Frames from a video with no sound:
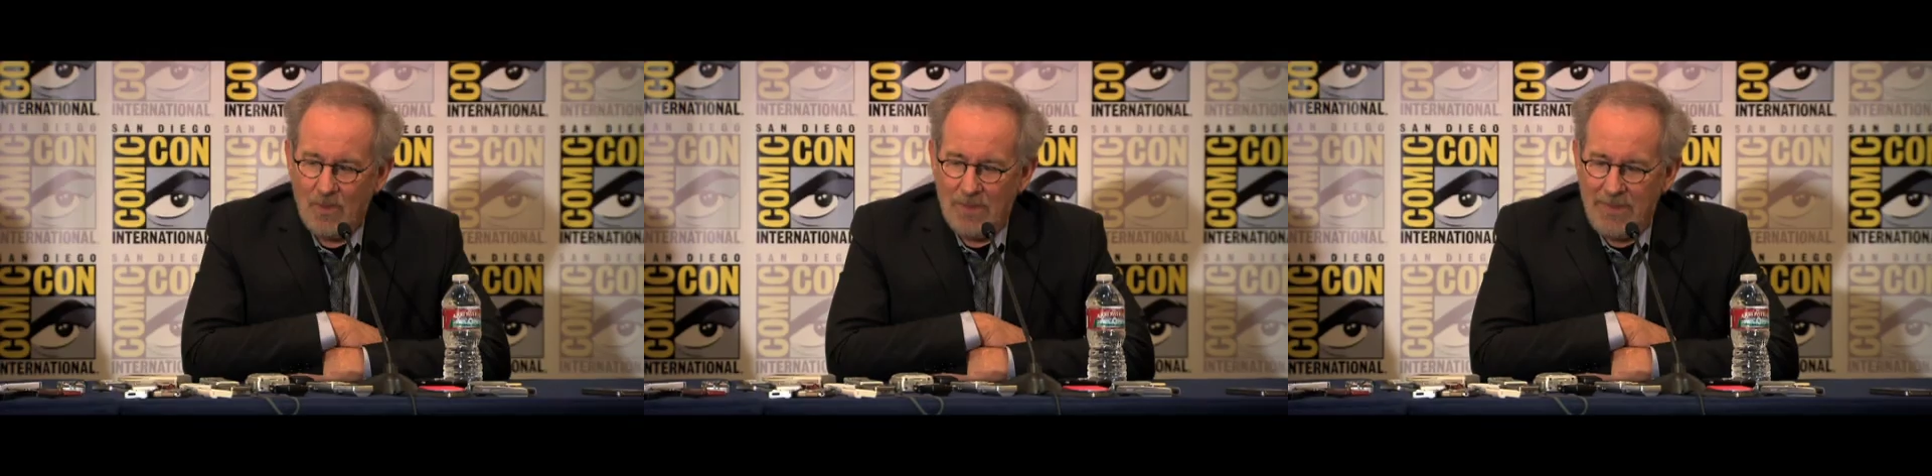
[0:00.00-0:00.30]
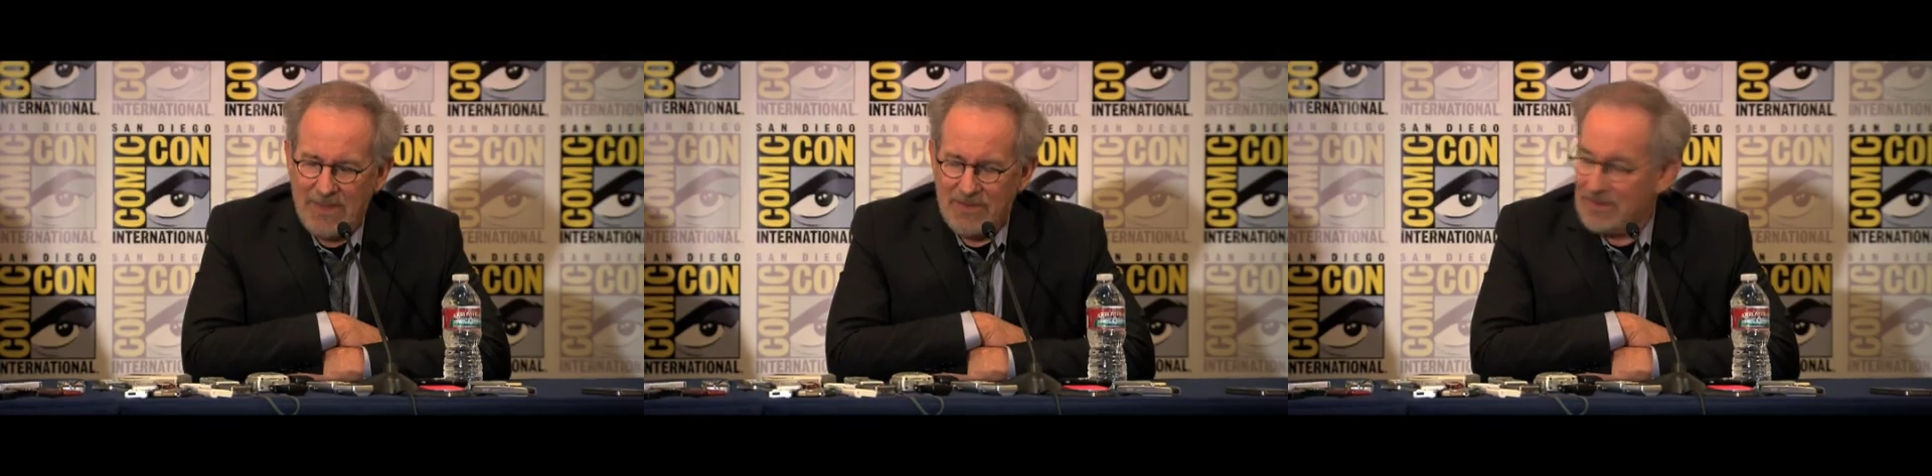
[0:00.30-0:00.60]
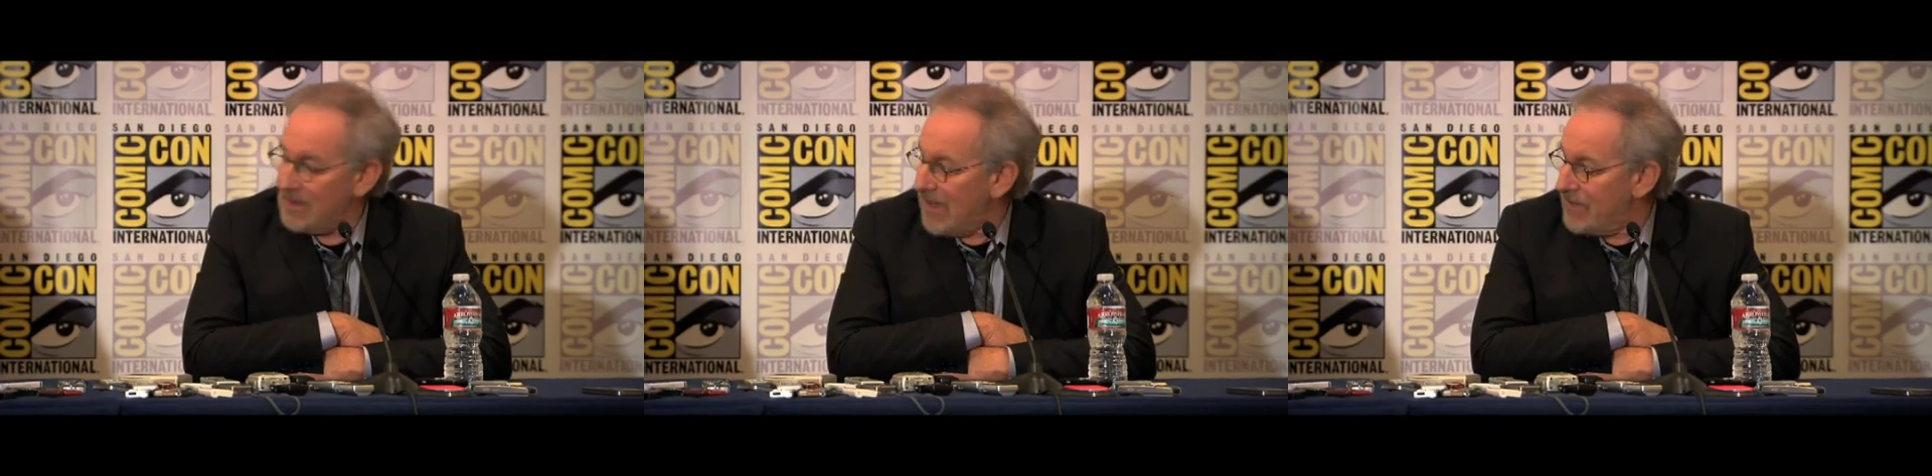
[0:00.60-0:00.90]
What makes
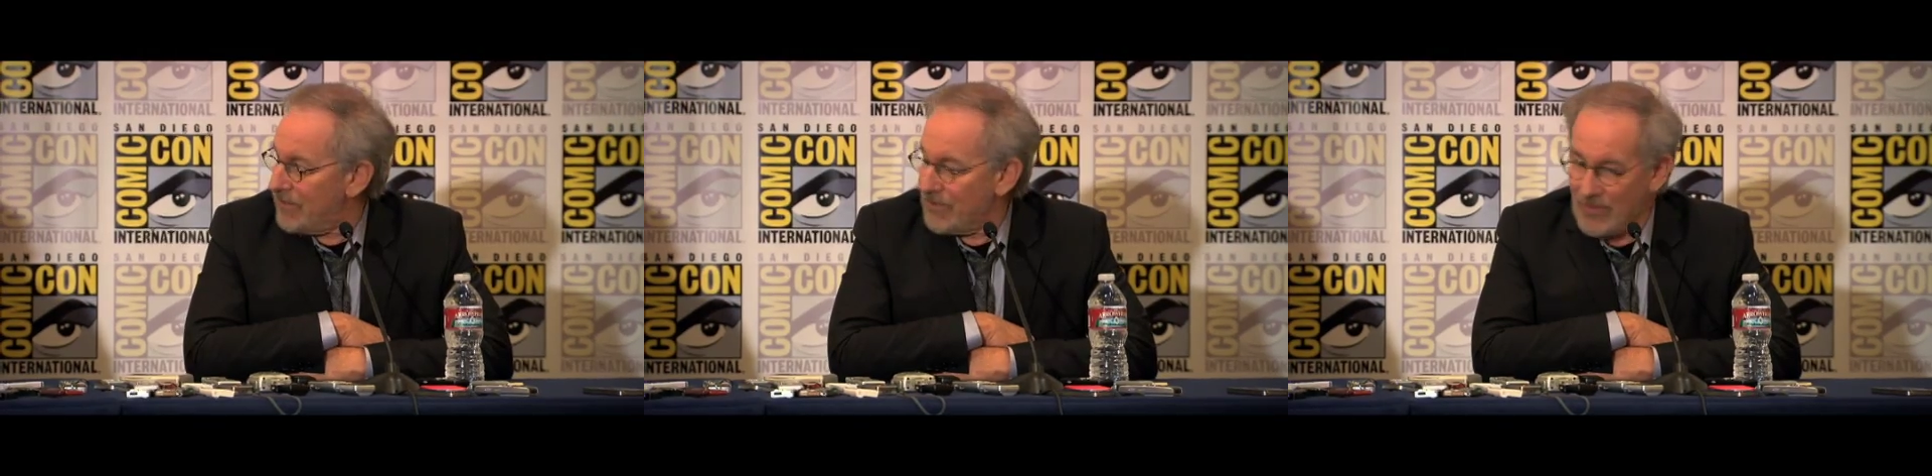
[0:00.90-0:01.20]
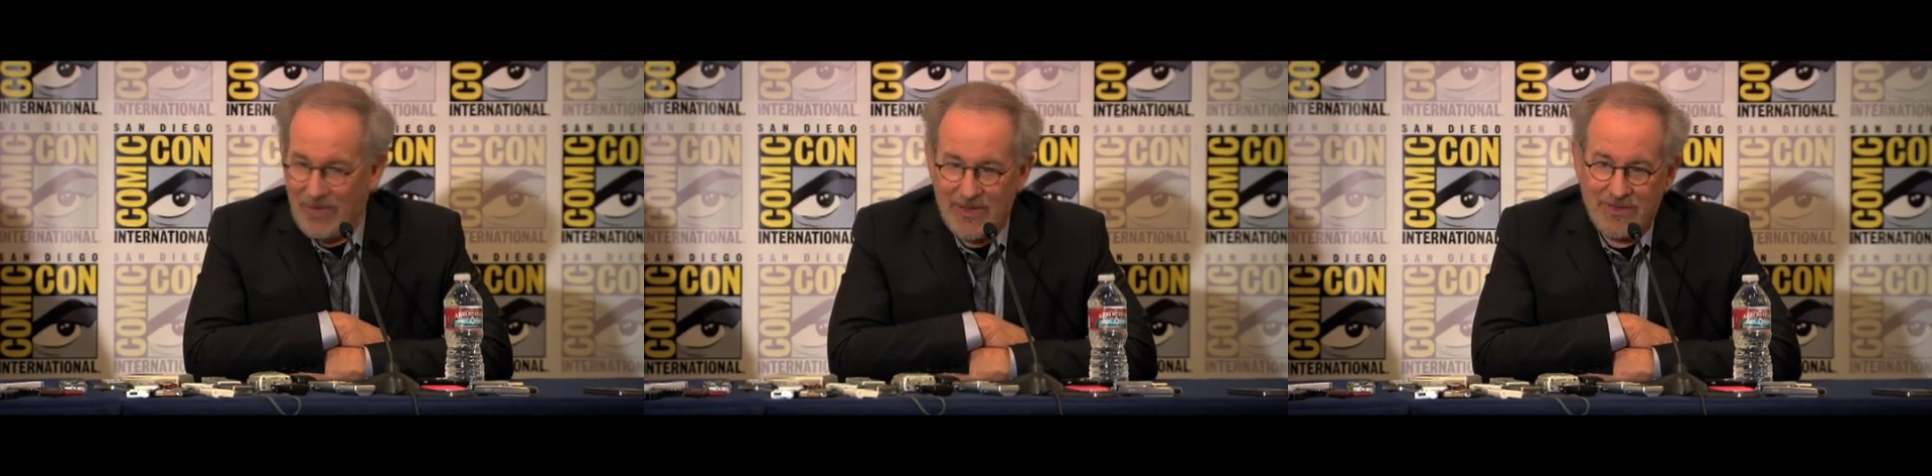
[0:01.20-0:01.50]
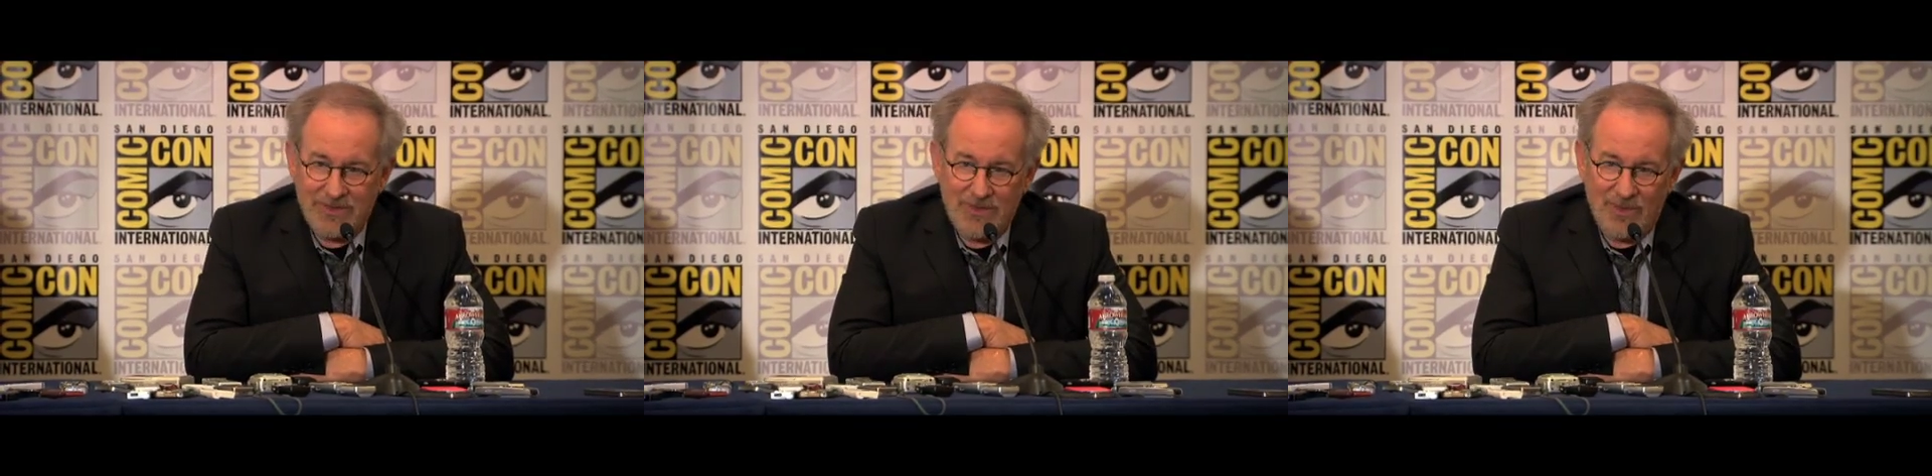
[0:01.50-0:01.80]
it delightful for, I think,
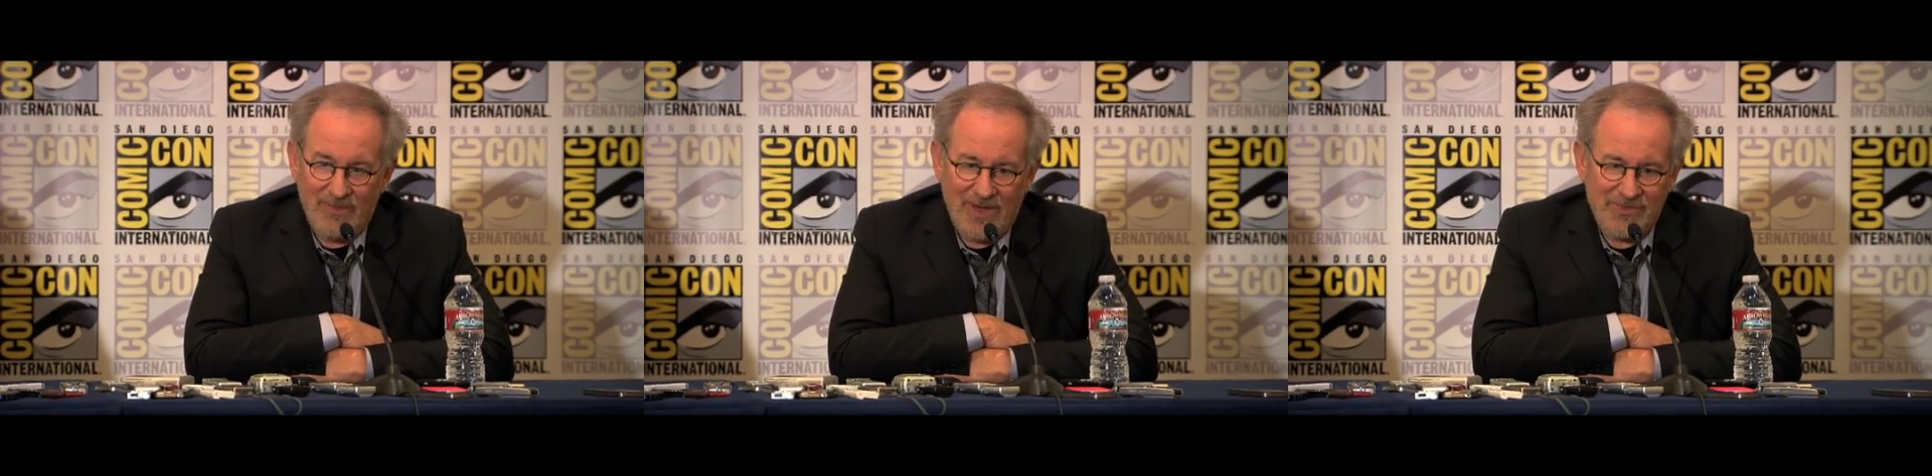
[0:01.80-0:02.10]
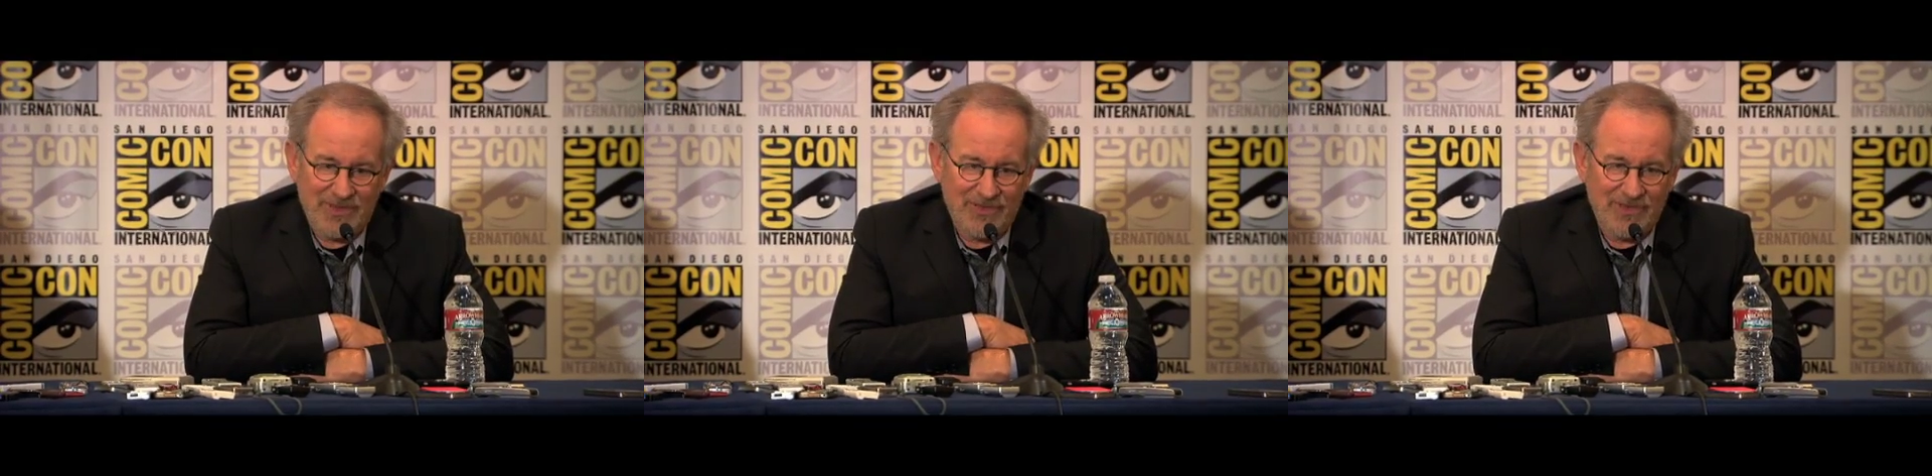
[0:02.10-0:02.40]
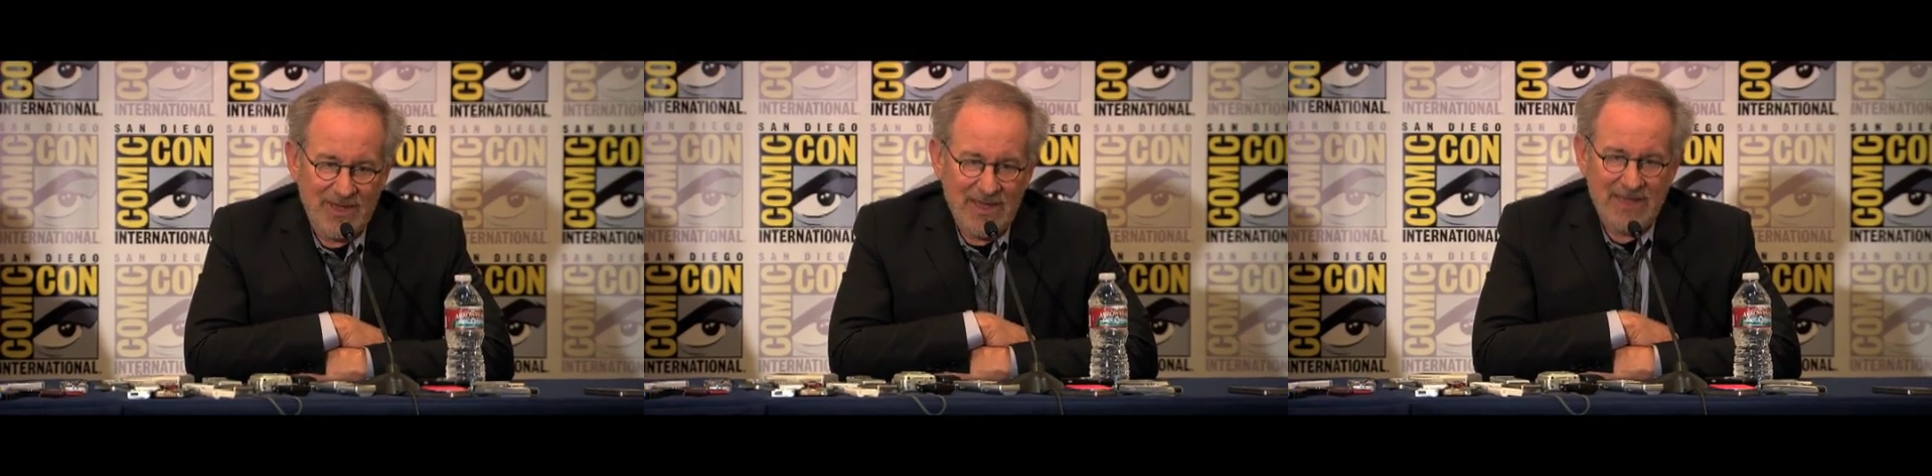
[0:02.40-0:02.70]
the two of us is,